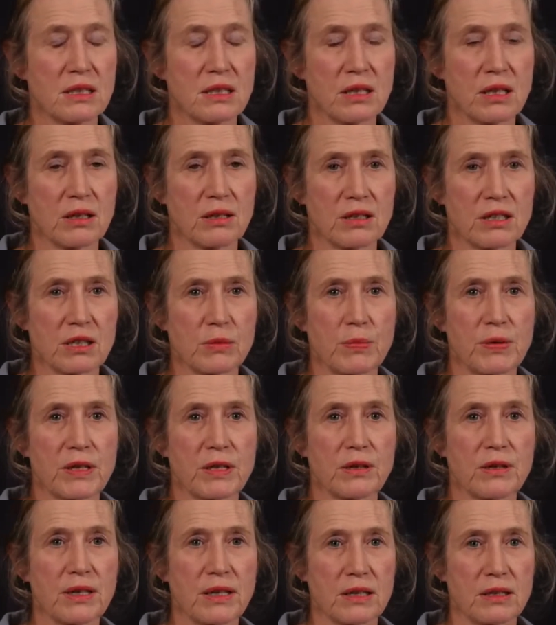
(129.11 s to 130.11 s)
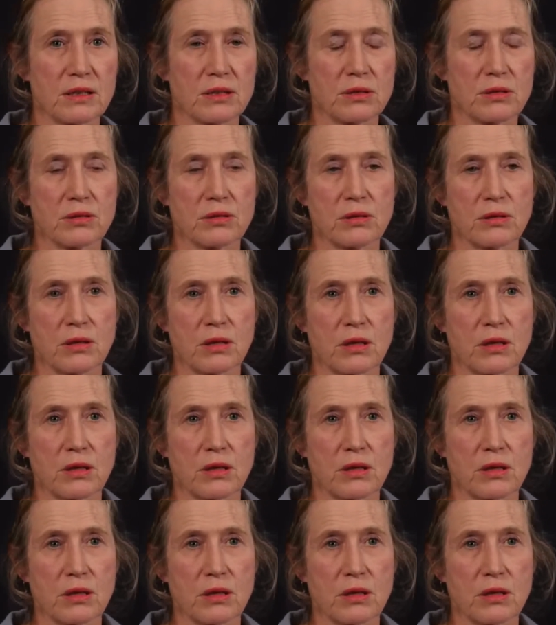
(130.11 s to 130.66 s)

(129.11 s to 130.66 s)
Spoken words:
in our experience.